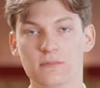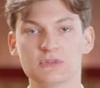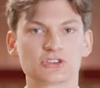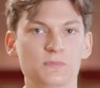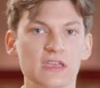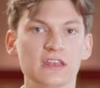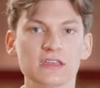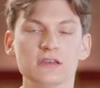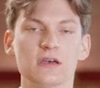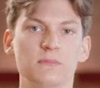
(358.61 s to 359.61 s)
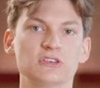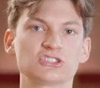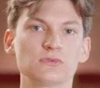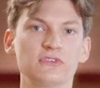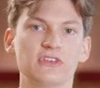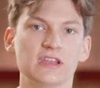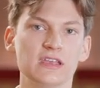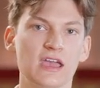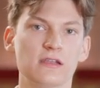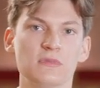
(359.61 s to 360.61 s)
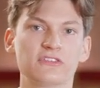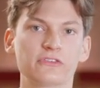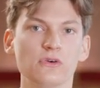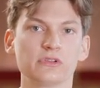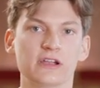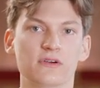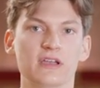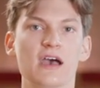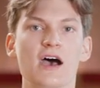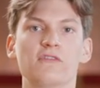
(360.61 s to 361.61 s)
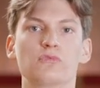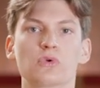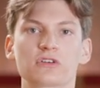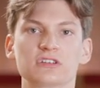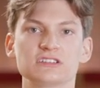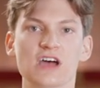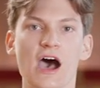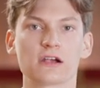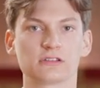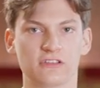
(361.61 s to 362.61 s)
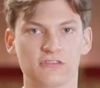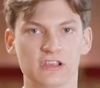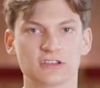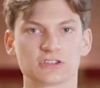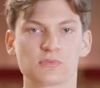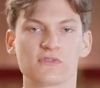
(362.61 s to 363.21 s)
Mr. Beattie, Mr. Rossetti, and Mr. O'Leary have worked tirelessly to